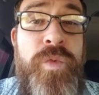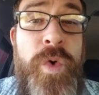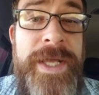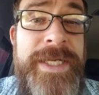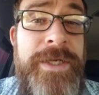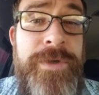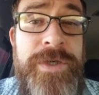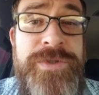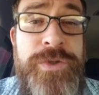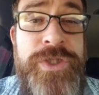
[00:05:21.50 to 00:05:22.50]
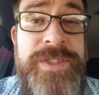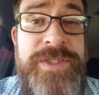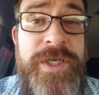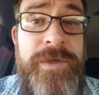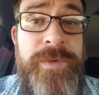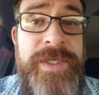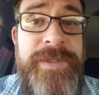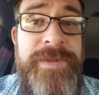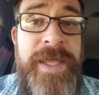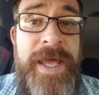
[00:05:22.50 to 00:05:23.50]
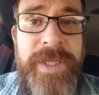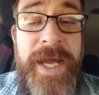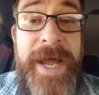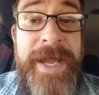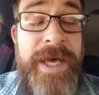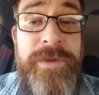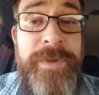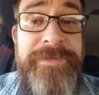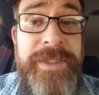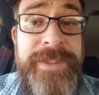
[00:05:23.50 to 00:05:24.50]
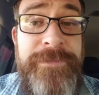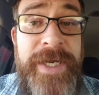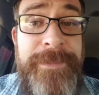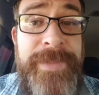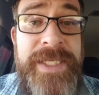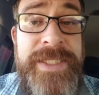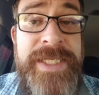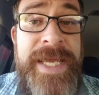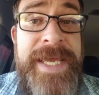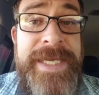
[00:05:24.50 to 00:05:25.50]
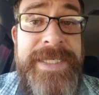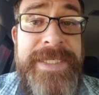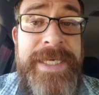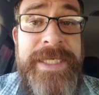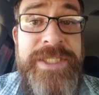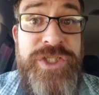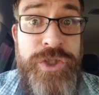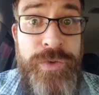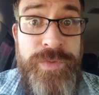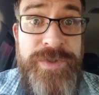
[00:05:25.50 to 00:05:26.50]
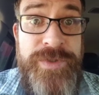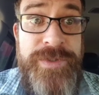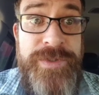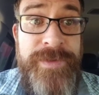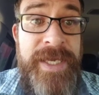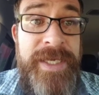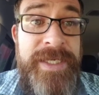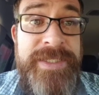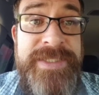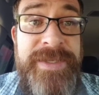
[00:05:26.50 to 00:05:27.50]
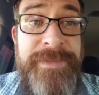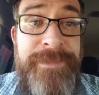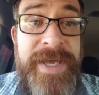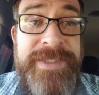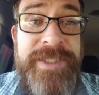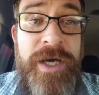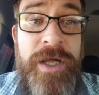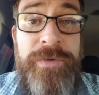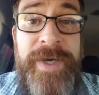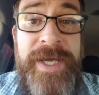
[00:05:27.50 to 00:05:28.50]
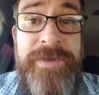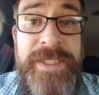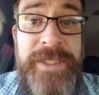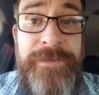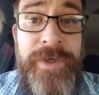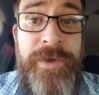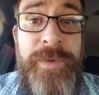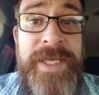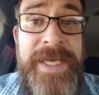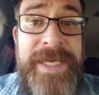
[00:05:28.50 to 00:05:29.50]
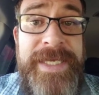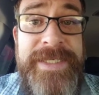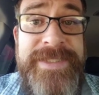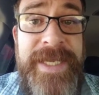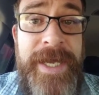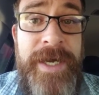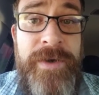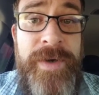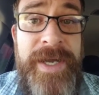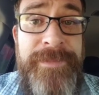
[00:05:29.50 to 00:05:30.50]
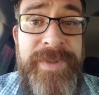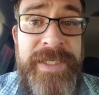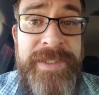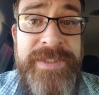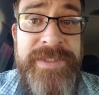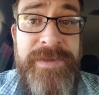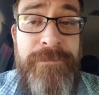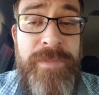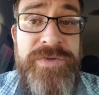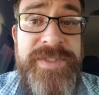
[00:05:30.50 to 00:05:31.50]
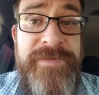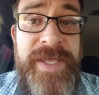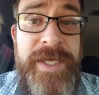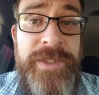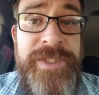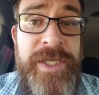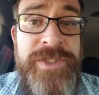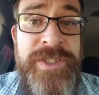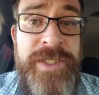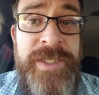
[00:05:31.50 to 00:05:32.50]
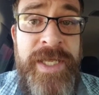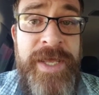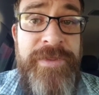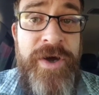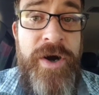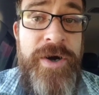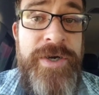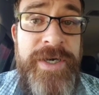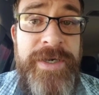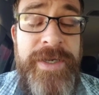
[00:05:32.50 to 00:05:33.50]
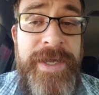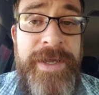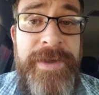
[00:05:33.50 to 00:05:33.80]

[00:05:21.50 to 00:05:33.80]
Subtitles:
what heroes you should start with, I unequivocally recommend getting Zeus. He is the best all-around hero. He is how I beat most of the Hell Dungeon, the harder